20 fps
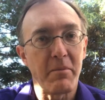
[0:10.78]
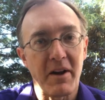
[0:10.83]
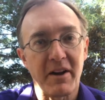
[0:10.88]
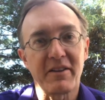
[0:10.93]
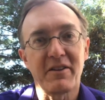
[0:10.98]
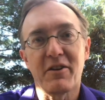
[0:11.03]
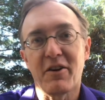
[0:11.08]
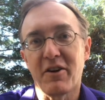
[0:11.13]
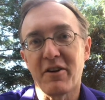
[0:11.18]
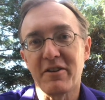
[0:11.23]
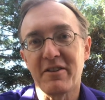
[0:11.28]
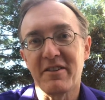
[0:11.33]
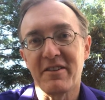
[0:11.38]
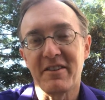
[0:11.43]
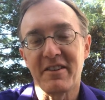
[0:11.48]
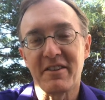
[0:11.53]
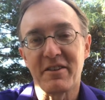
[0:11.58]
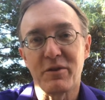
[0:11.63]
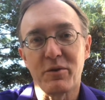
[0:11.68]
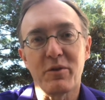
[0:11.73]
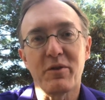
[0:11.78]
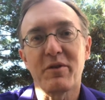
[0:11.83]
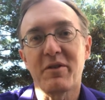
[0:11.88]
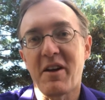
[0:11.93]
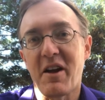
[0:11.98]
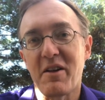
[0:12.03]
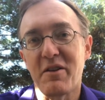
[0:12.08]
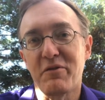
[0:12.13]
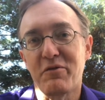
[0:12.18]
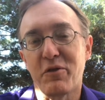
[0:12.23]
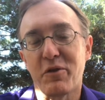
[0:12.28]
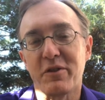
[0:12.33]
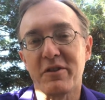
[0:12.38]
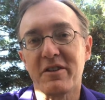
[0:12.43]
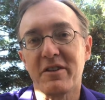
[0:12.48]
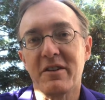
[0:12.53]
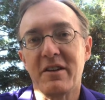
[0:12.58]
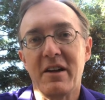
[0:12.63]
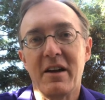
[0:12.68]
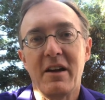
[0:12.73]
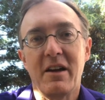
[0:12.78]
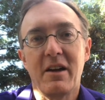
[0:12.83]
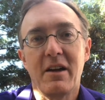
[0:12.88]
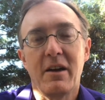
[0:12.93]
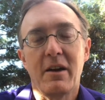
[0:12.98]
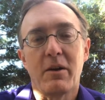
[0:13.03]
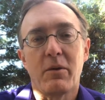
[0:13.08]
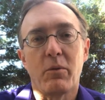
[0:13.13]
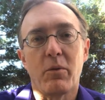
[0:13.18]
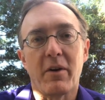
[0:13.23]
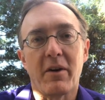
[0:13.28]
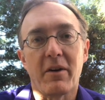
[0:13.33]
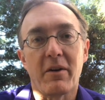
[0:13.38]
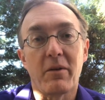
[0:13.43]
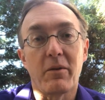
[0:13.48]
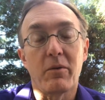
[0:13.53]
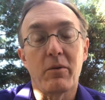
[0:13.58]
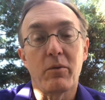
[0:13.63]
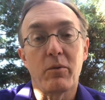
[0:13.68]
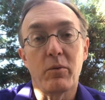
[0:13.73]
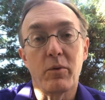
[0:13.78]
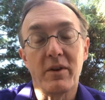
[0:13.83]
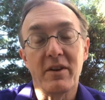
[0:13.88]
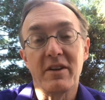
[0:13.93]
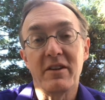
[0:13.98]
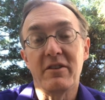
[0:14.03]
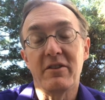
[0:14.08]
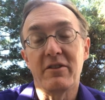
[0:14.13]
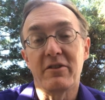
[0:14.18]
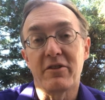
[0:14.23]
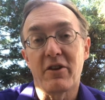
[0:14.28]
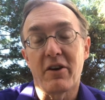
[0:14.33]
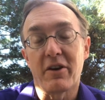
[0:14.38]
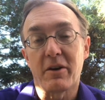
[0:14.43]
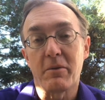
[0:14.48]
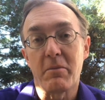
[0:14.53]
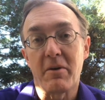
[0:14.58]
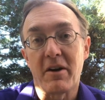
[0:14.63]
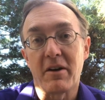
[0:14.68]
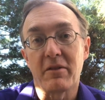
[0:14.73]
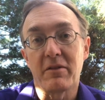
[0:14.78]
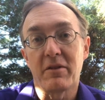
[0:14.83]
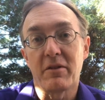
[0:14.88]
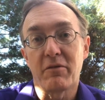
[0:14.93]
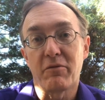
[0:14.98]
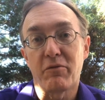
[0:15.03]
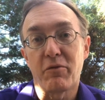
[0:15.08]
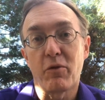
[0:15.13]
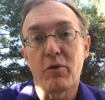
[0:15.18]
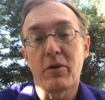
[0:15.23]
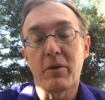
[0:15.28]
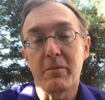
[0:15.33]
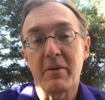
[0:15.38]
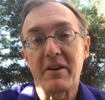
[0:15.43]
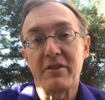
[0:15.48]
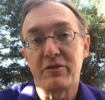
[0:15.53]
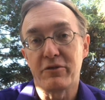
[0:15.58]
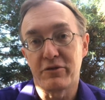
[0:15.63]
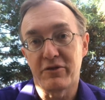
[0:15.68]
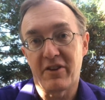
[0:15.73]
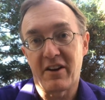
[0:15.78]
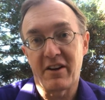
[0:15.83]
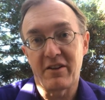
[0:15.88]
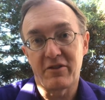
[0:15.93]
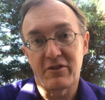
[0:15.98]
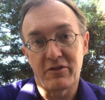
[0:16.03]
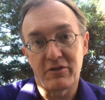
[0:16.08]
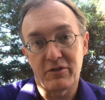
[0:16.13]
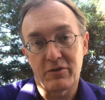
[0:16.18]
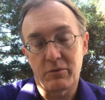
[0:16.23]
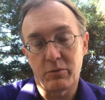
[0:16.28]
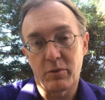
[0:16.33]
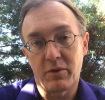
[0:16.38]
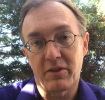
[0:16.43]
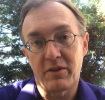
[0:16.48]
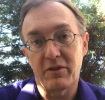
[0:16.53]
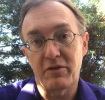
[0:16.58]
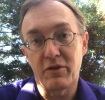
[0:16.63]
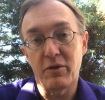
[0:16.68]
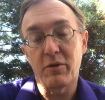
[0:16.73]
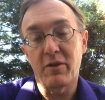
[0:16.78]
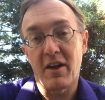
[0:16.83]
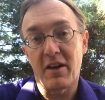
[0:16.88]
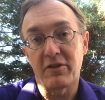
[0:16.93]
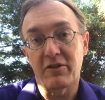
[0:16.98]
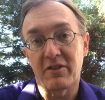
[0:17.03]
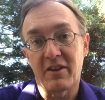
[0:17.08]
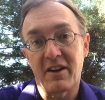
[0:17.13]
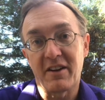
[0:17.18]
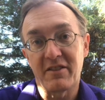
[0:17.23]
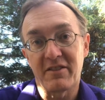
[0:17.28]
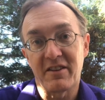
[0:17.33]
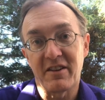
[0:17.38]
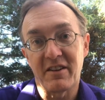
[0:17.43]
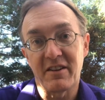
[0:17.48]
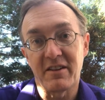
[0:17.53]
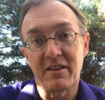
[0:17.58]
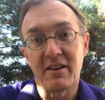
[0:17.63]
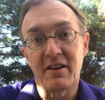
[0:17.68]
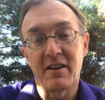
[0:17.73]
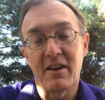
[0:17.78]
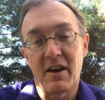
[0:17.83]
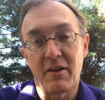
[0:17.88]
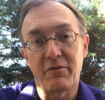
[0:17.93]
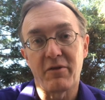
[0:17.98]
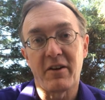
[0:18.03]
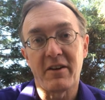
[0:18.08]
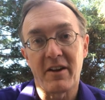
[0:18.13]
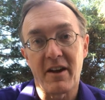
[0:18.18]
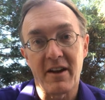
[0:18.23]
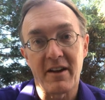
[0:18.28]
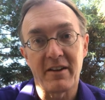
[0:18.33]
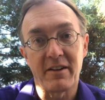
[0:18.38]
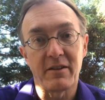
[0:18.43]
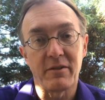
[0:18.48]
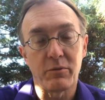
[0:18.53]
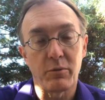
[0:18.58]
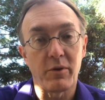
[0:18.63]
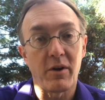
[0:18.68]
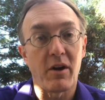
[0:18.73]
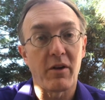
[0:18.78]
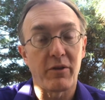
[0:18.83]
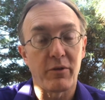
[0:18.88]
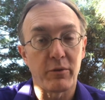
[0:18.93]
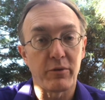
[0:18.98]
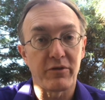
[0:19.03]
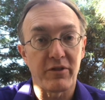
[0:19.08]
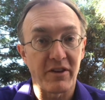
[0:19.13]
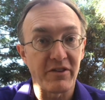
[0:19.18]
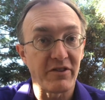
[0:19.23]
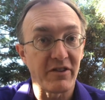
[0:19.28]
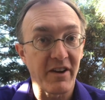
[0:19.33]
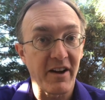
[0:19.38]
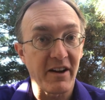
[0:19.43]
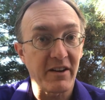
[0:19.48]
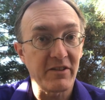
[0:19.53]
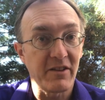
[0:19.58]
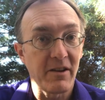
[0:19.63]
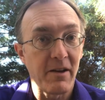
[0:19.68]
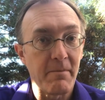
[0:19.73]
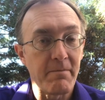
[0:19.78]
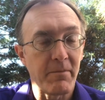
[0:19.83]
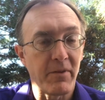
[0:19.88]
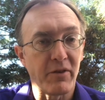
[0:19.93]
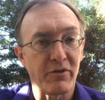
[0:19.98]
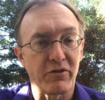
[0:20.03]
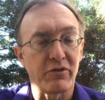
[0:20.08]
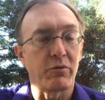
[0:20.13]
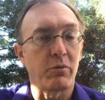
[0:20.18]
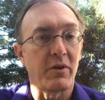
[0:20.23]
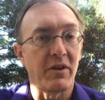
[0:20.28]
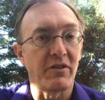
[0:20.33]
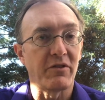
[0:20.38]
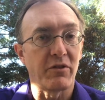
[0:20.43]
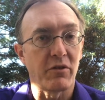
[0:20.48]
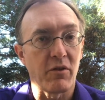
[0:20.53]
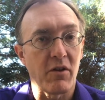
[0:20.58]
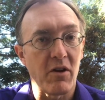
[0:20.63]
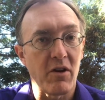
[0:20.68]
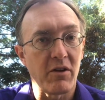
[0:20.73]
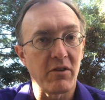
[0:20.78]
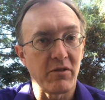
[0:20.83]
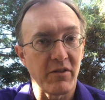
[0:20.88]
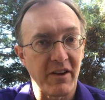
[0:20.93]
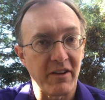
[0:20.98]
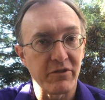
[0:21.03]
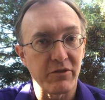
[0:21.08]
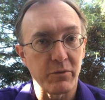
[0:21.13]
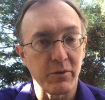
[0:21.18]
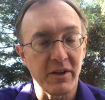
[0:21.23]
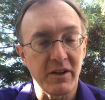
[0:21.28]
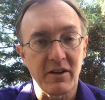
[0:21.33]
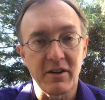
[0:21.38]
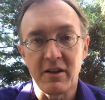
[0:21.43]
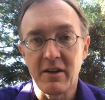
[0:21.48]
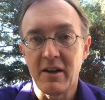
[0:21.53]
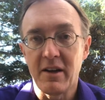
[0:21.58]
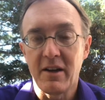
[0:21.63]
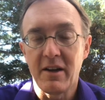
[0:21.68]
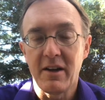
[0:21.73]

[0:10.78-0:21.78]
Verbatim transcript: backyard in Northern California, where we need to talk about four major changes with the two thousand eighteen F A A Reauthorization Act that just went into law last week,